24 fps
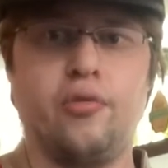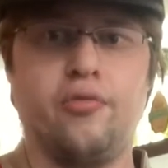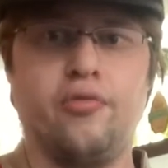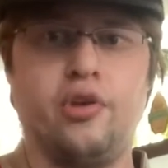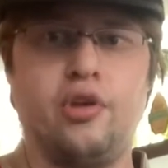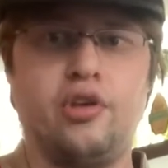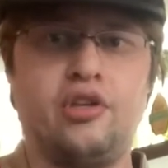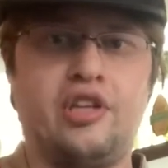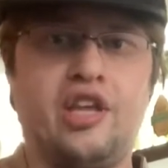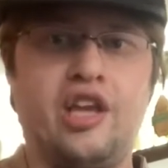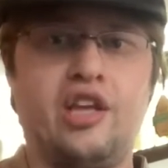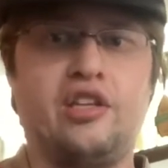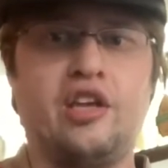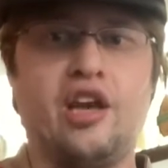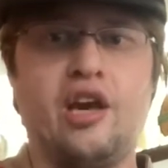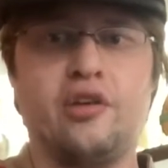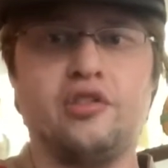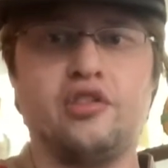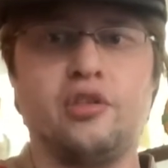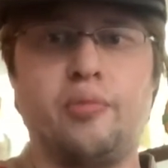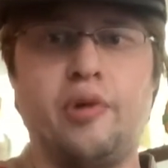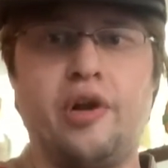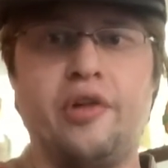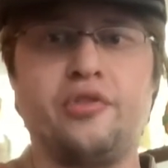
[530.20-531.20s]

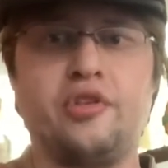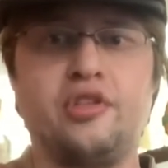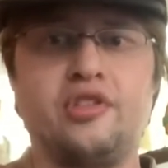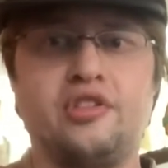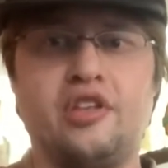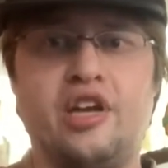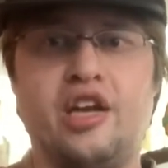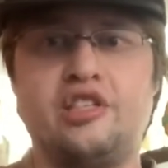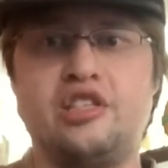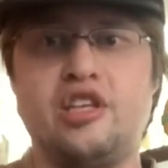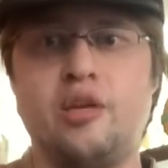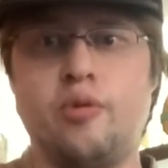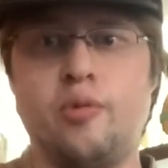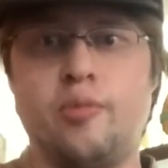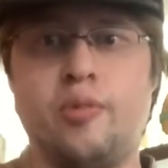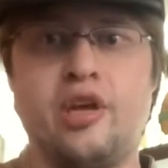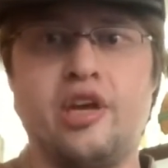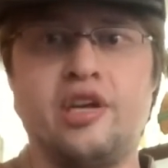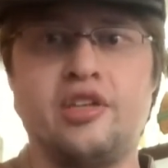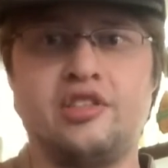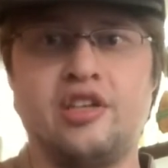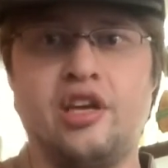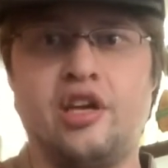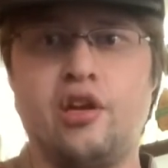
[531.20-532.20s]
details about this lightsaber,
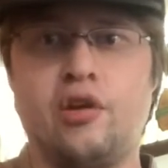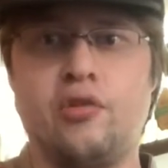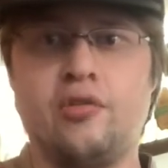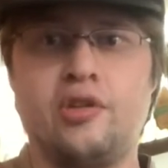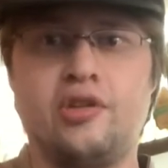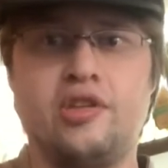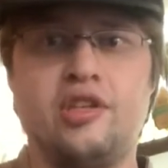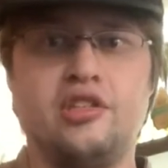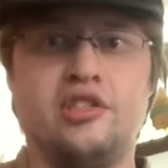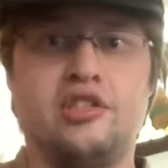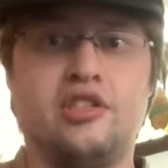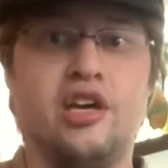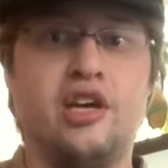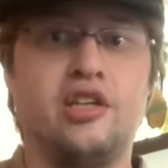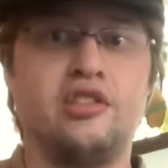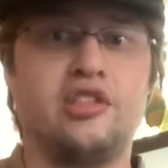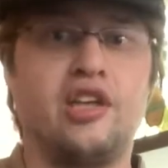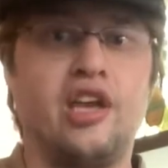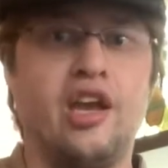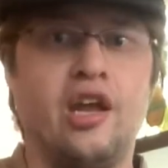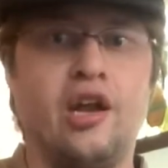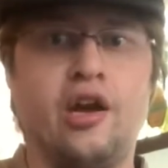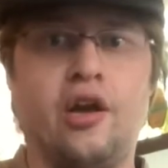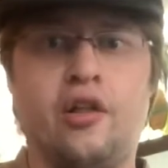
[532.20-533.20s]
because I know that this does
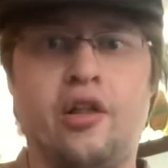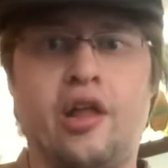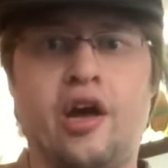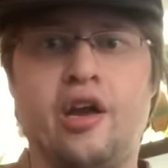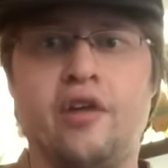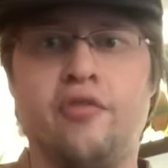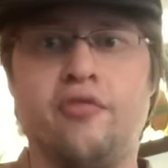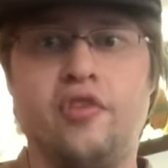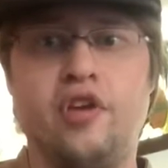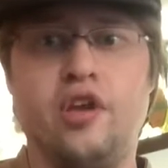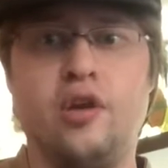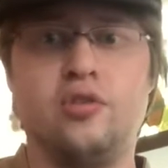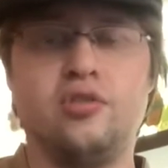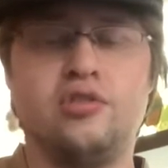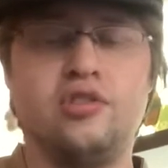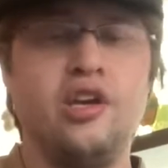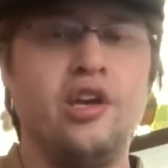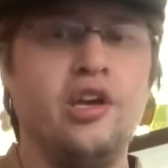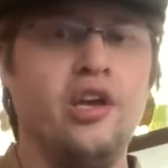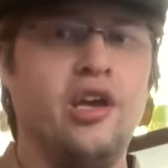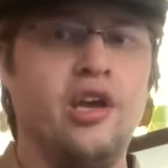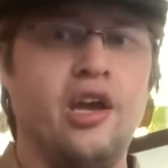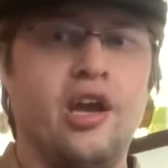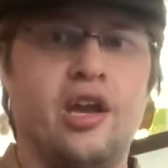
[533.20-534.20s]
get a lot of views,